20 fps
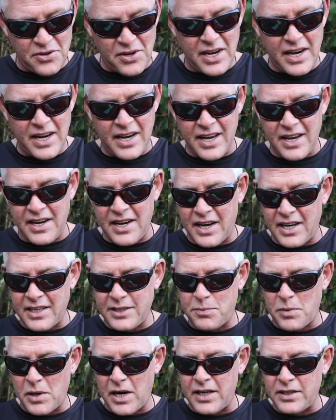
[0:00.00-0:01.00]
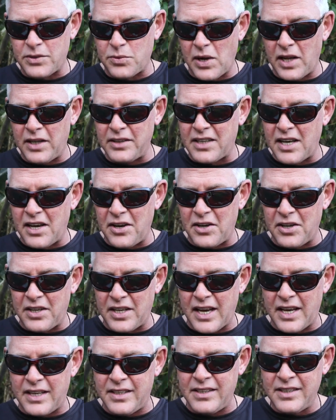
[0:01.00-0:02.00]
really a nice prize. Well done on
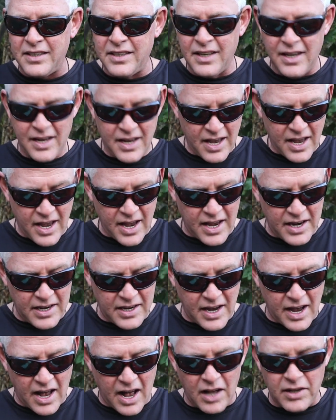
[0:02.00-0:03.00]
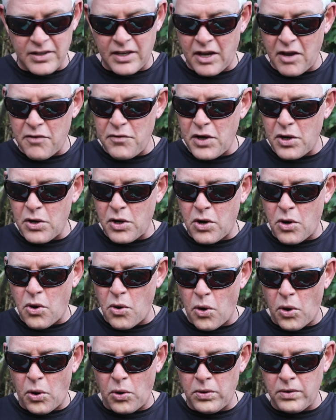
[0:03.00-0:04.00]
that and uh, I'll give you a
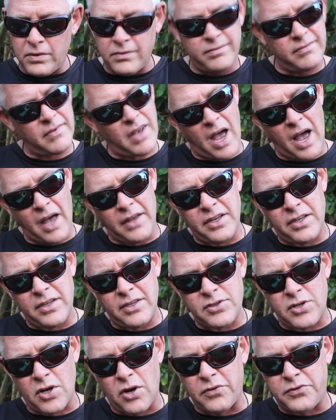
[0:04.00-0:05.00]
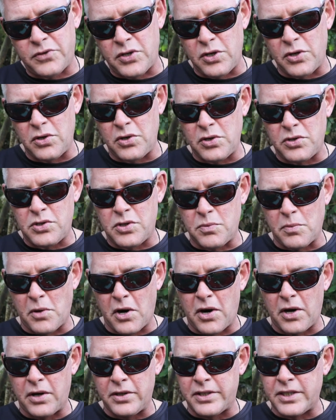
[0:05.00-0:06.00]
call either this afternoon or
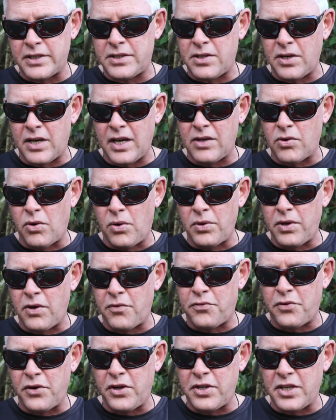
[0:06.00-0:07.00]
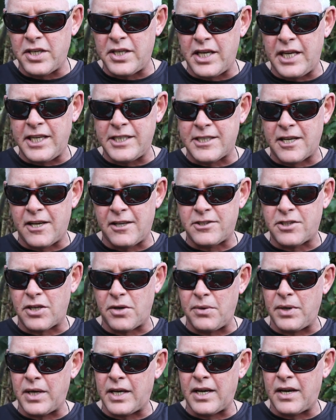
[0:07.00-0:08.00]
tomorrow just to get all your further details
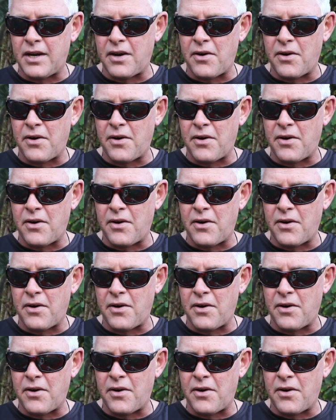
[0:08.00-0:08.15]
so we can